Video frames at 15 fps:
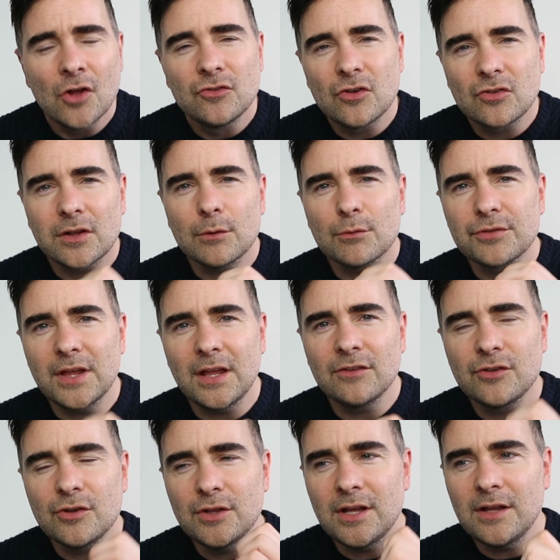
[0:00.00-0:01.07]
Just little
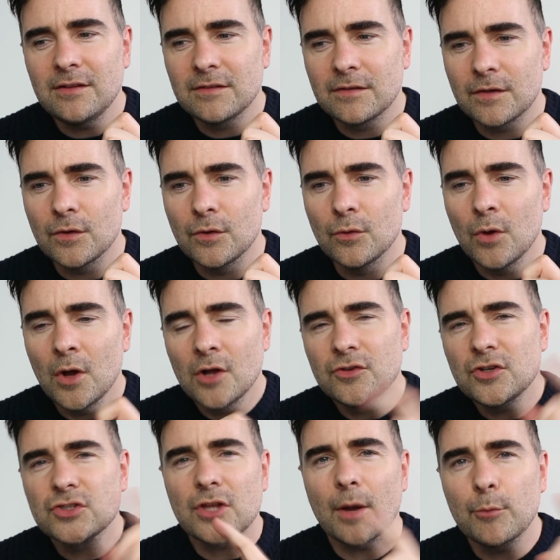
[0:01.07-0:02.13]
things you need to
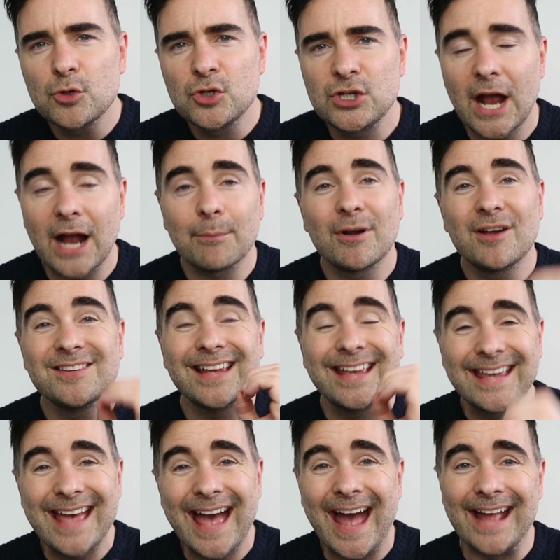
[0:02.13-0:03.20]
just double check, because
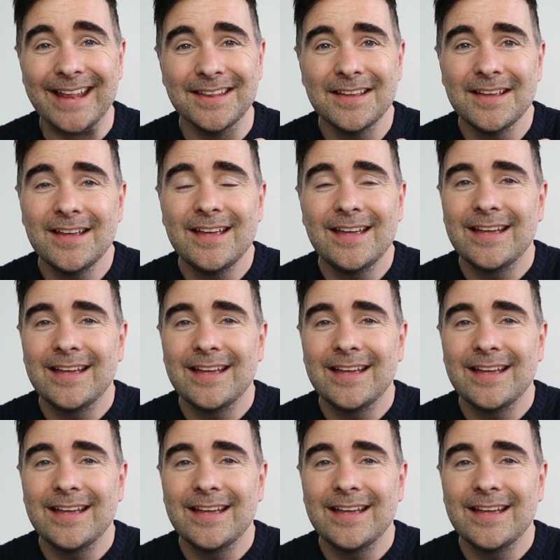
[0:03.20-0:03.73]
again,